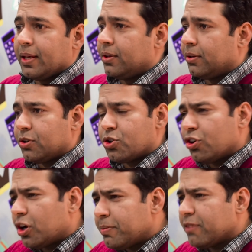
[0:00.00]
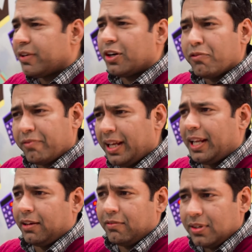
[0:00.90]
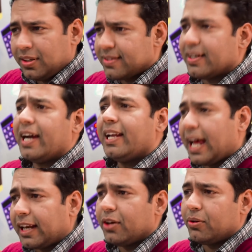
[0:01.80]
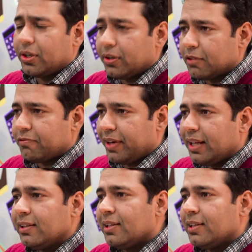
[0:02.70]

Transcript: You know, you should not be afraid of failing. There's a high likelihood you're going to fail,